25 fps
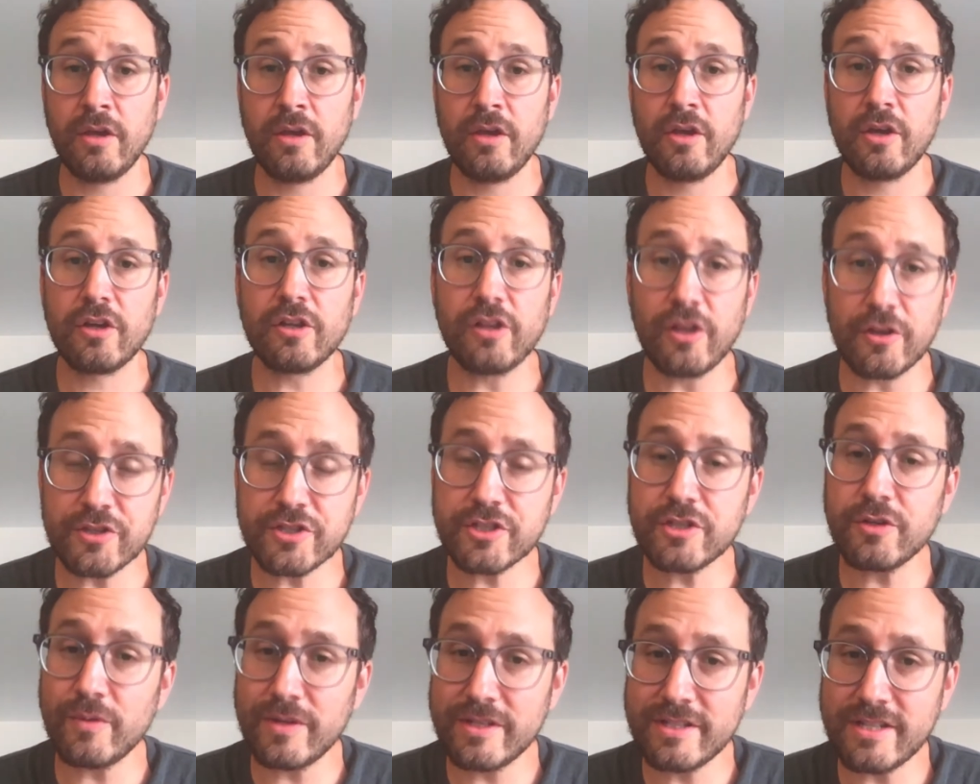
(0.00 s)
Close
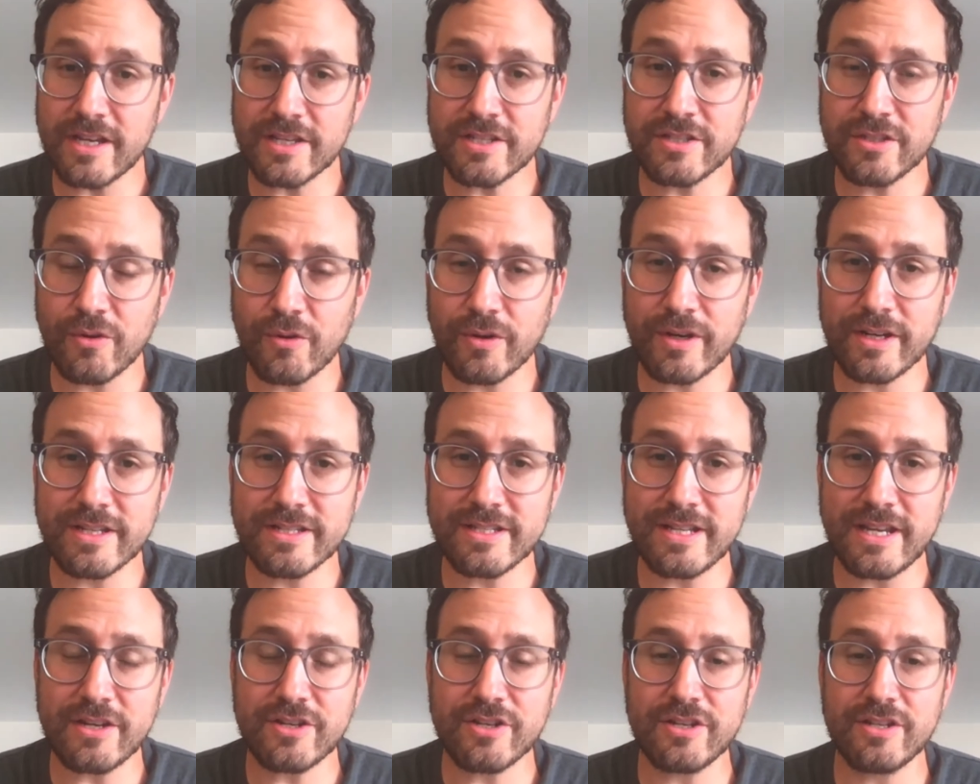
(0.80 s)
to a dozen
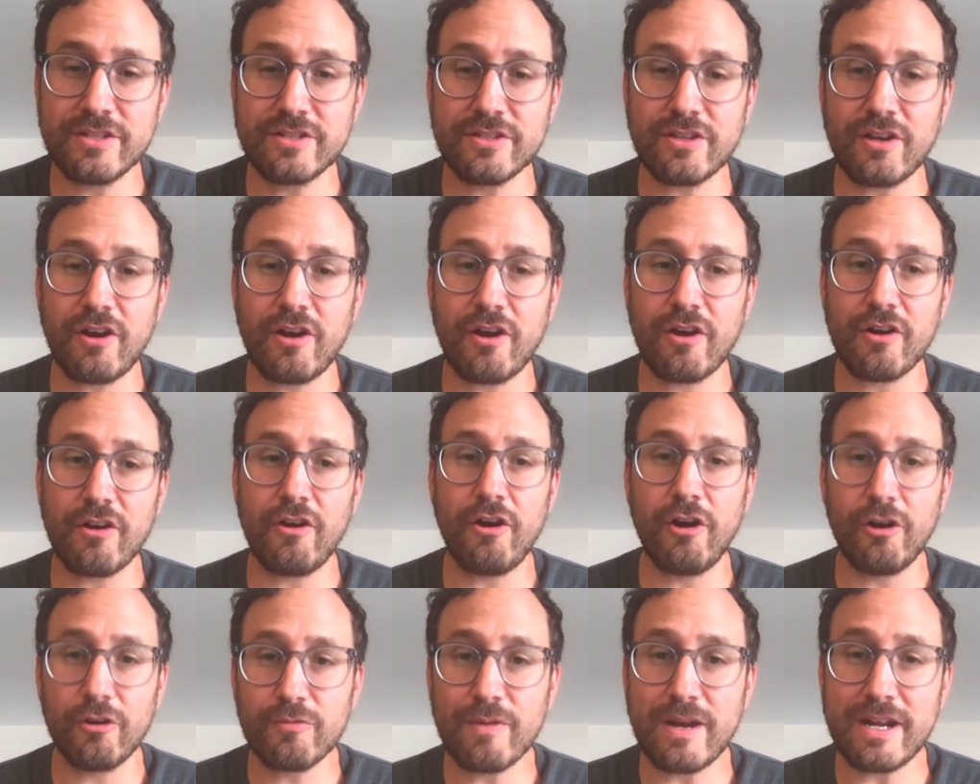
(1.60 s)
organizations are
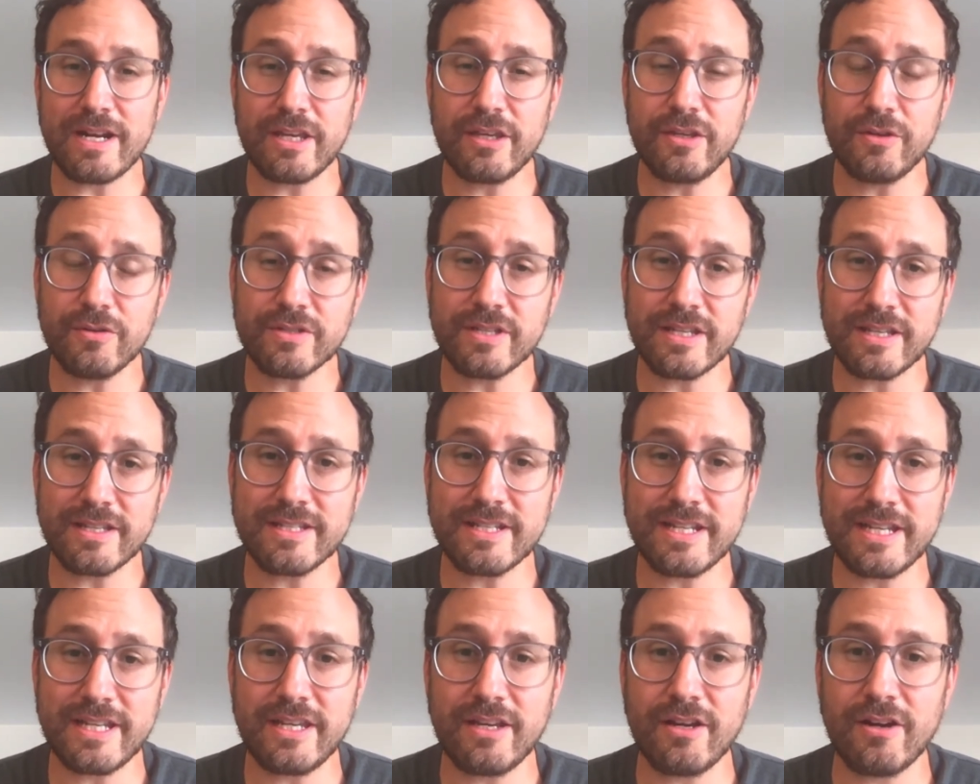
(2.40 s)
already using
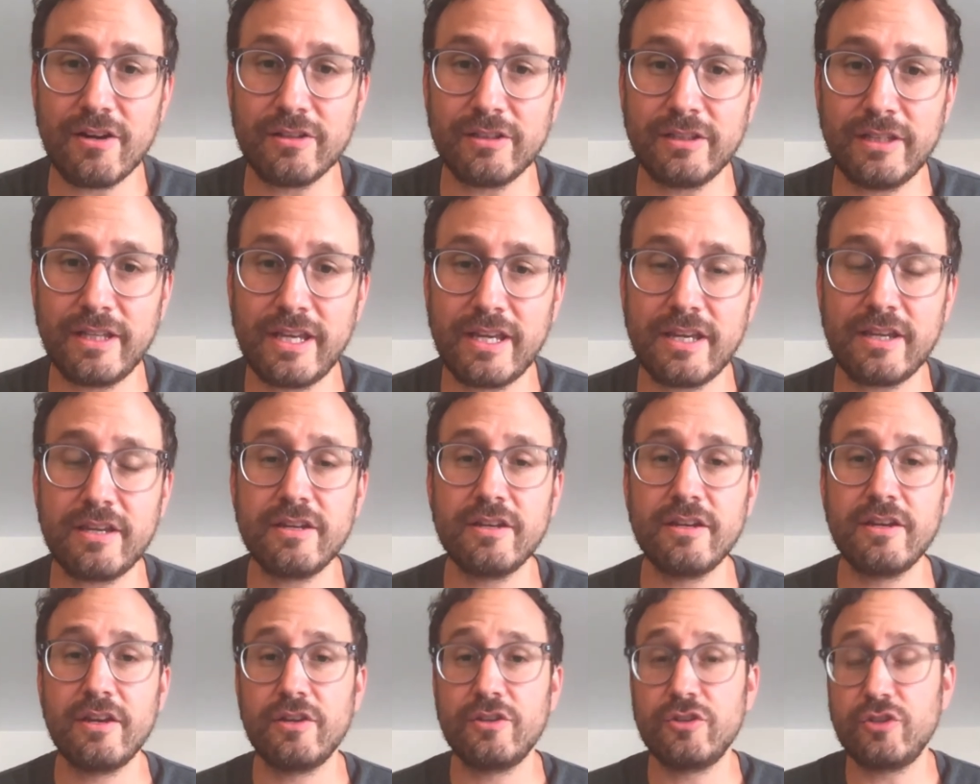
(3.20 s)
C D R Link
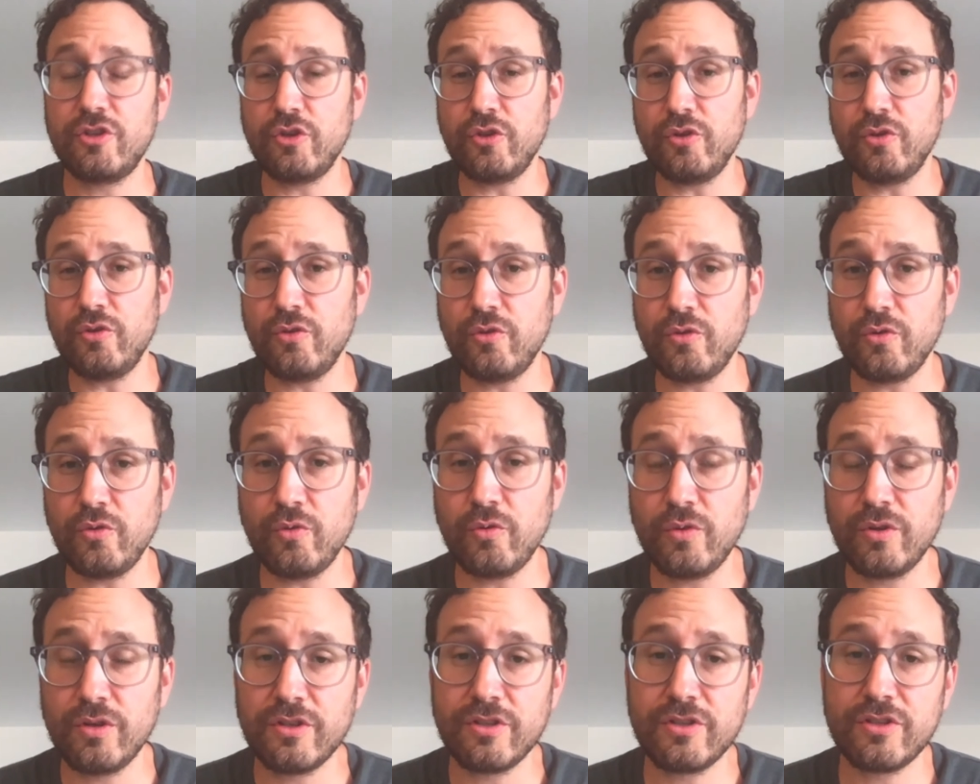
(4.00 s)
to
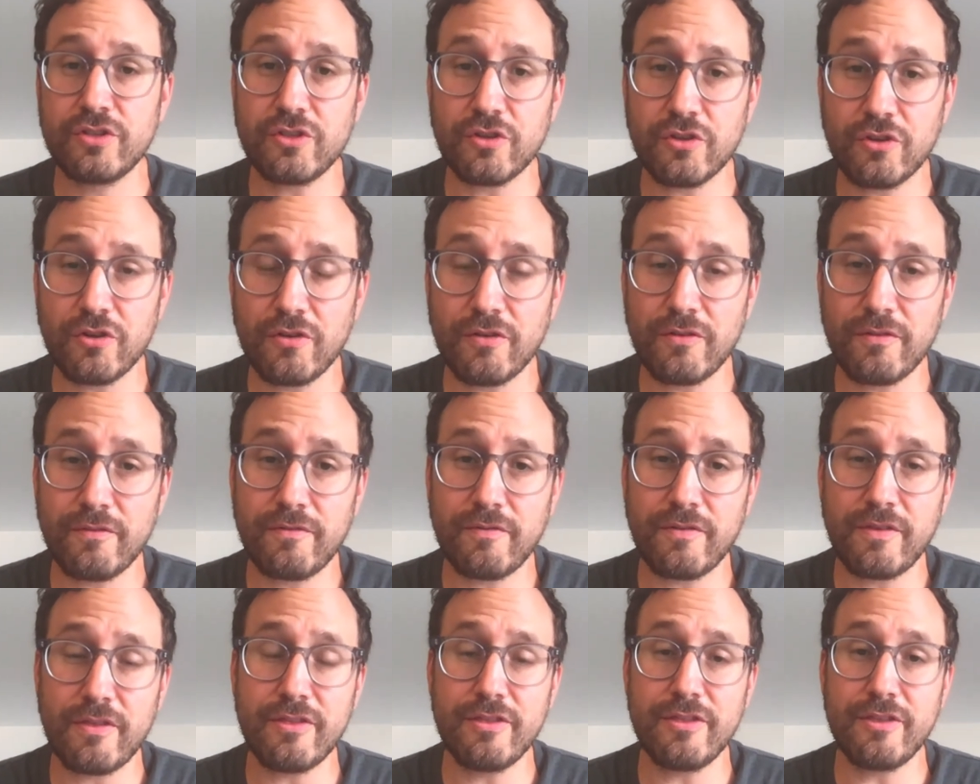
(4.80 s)

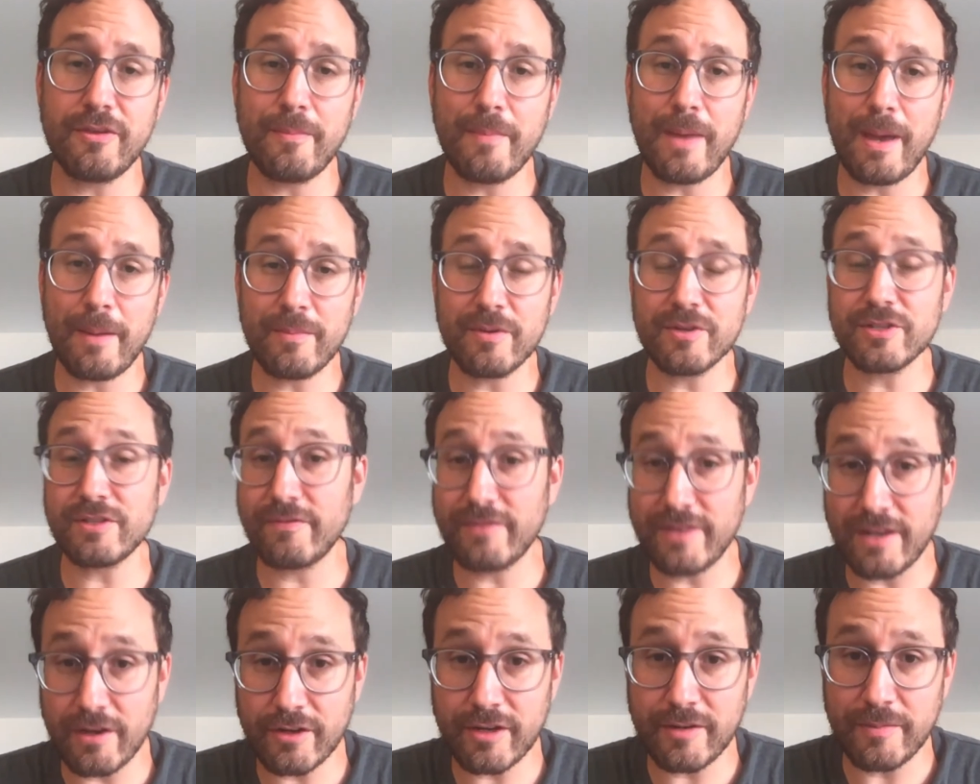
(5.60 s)
serve the members of
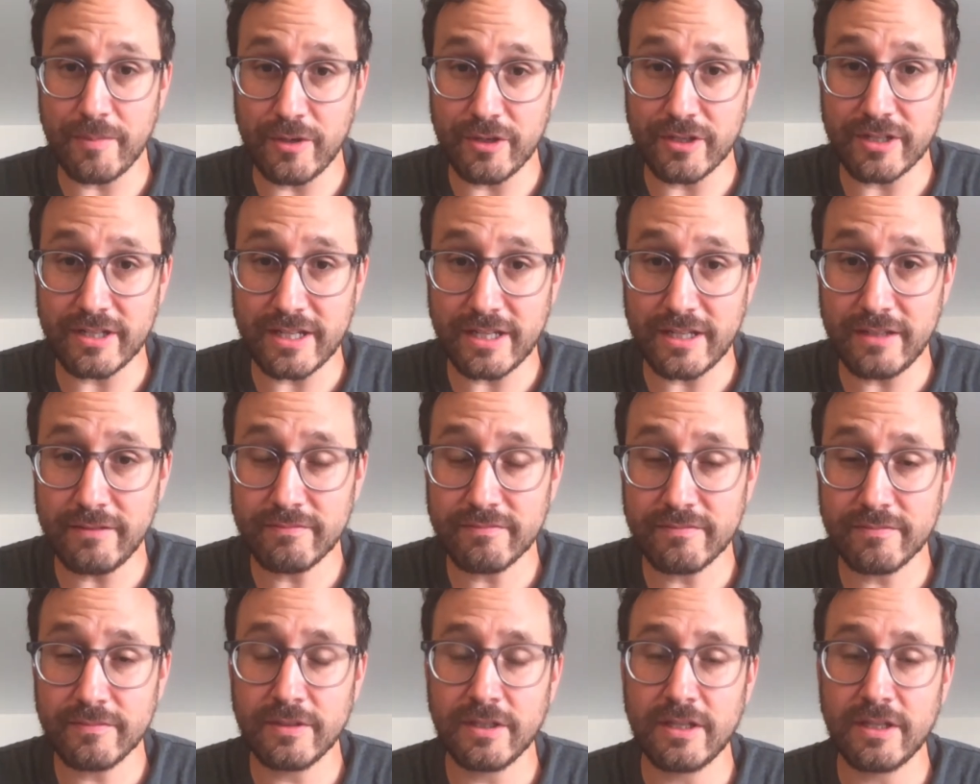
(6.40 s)
their community,